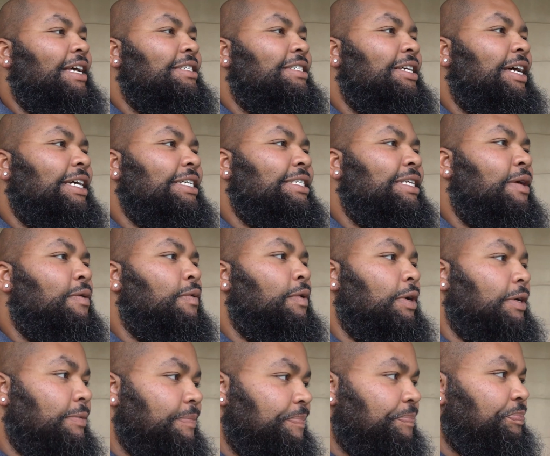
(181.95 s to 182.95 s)
So I said,
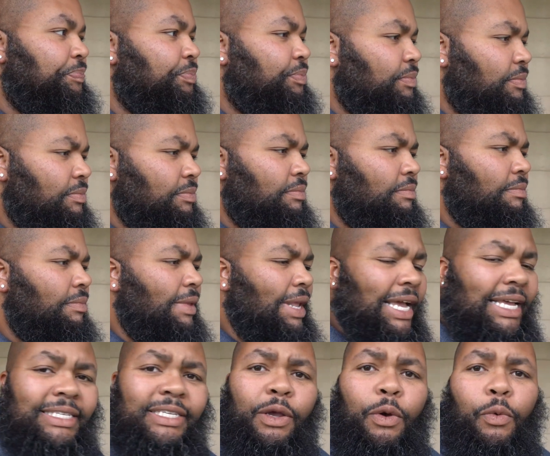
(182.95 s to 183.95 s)
Well,
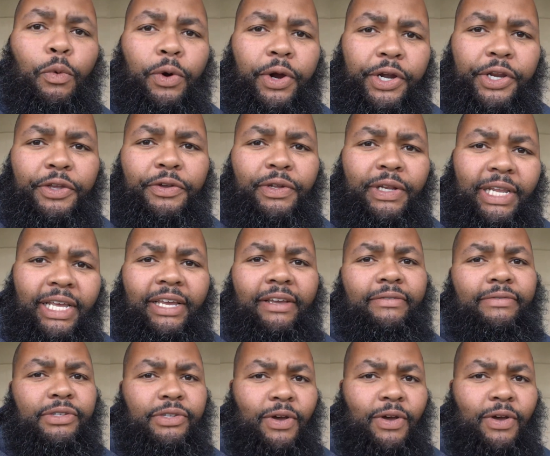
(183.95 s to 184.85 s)
I said, Where do you live?